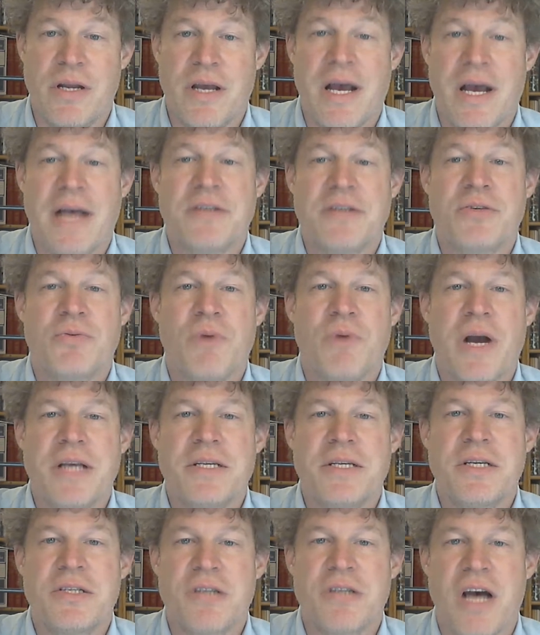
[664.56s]
as a
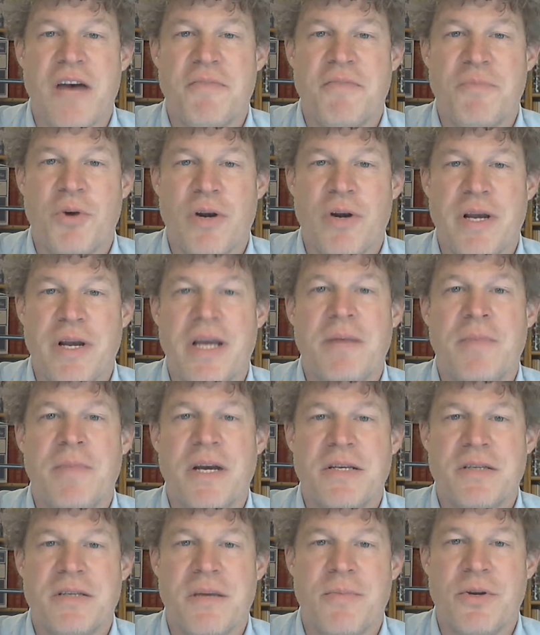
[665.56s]
rising sophomore in my
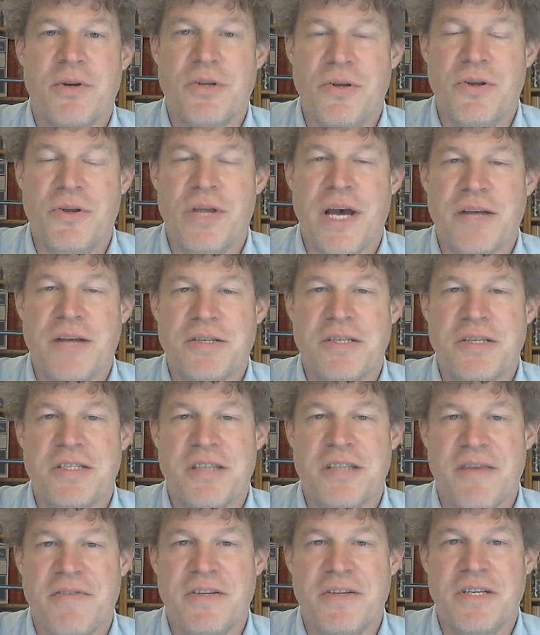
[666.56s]
summer
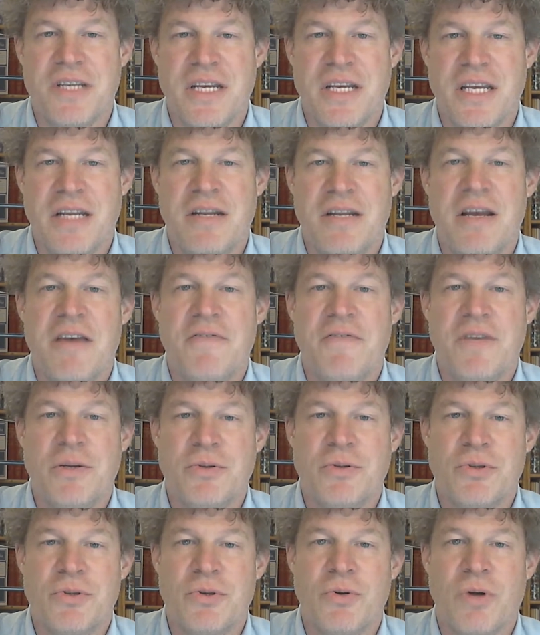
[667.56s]
2017
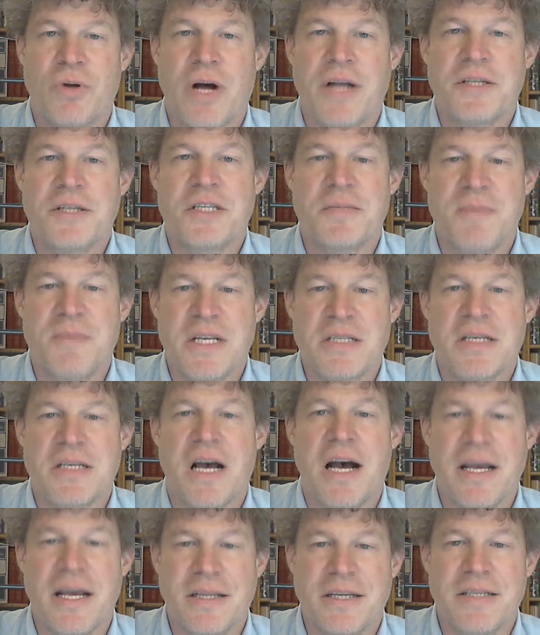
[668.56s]
field school on Smith's
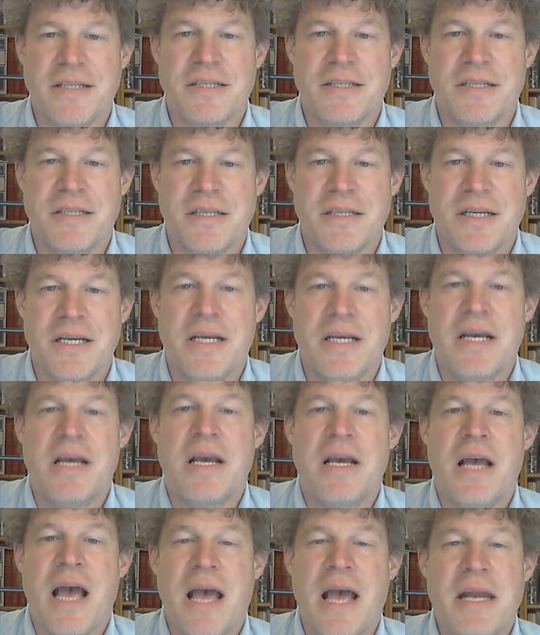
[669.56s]
Island.
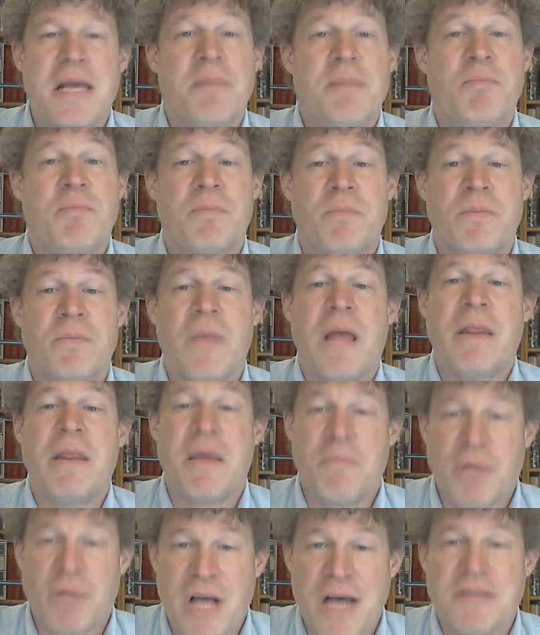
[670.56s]
And they
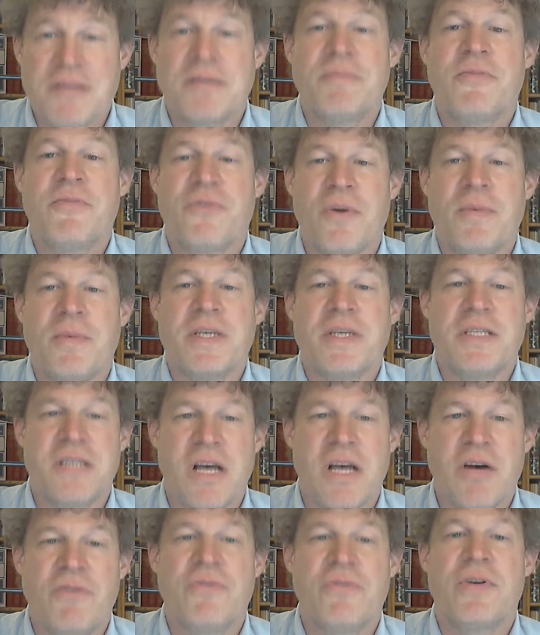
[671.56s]
blossomed from a
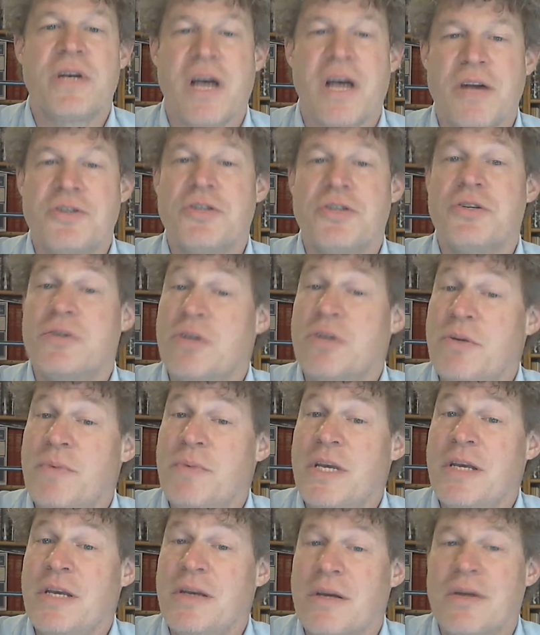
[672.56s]
self-conscious
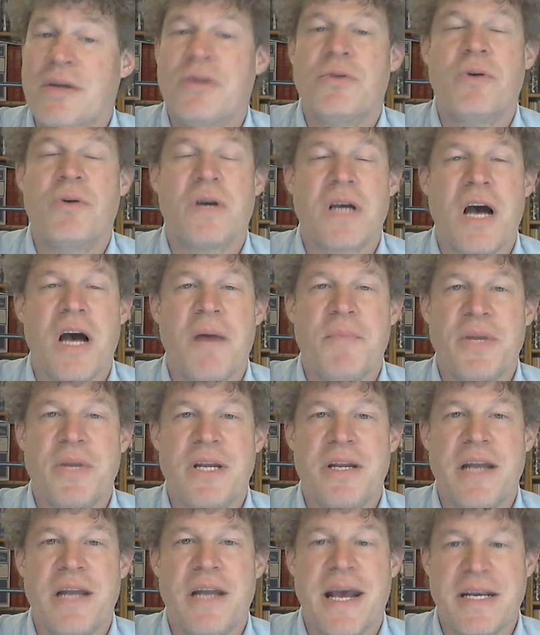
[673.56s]
newbie to a
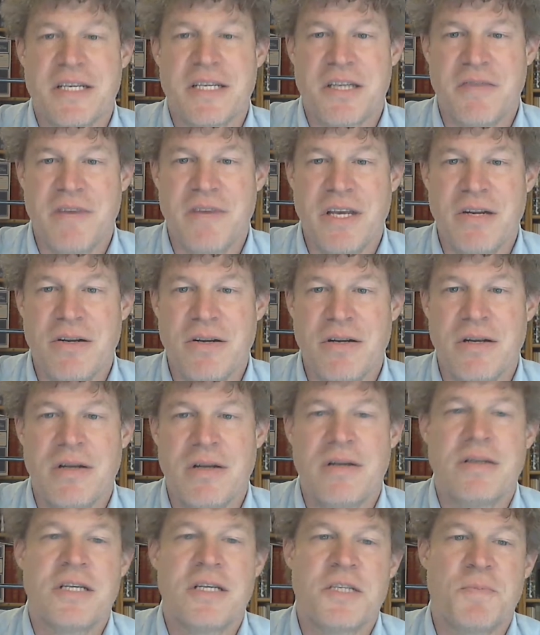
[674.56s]
competent excavator
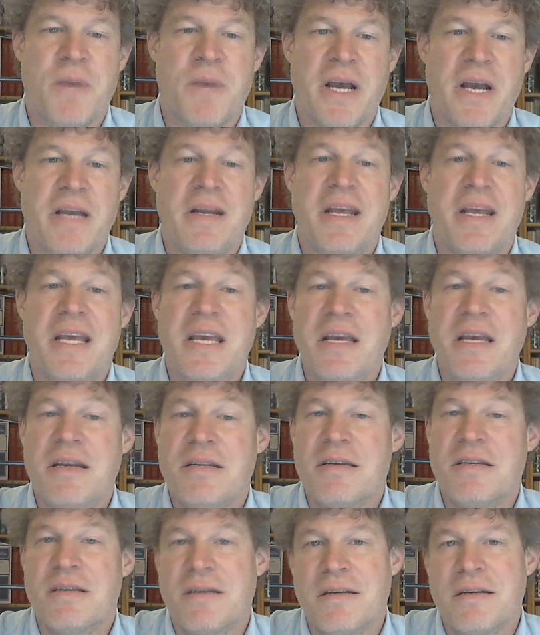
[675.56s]
despite
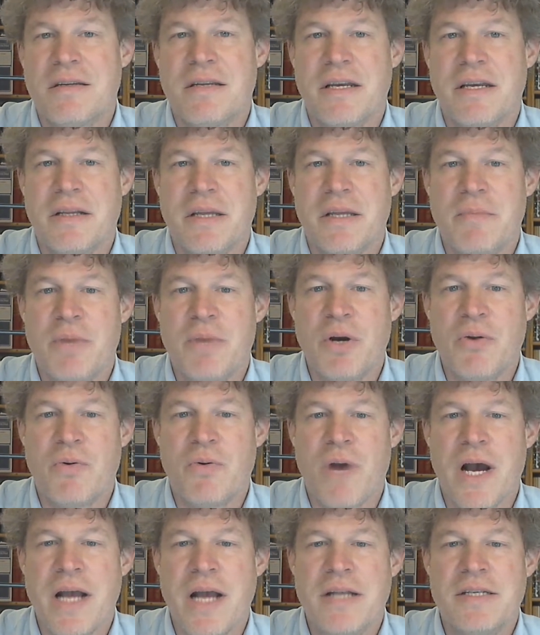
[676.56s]
heat, daily boat
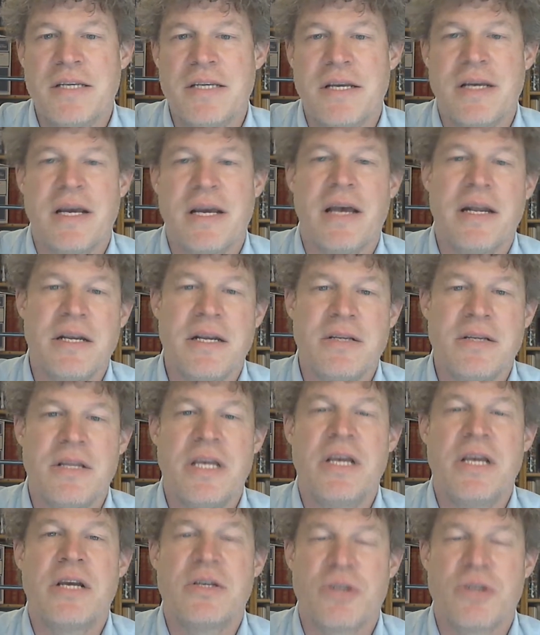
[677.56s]
rides, and
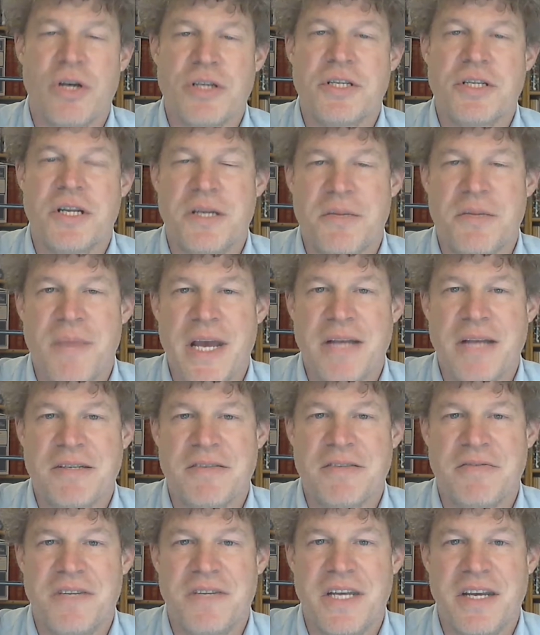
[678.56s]
the exhausting demands
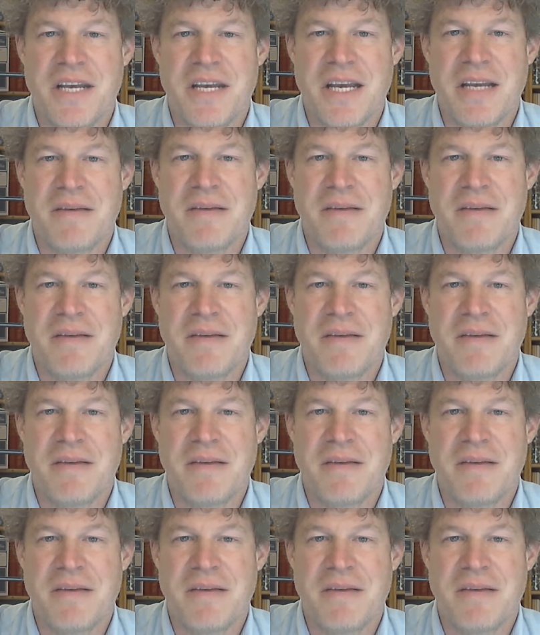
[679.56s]
of digging.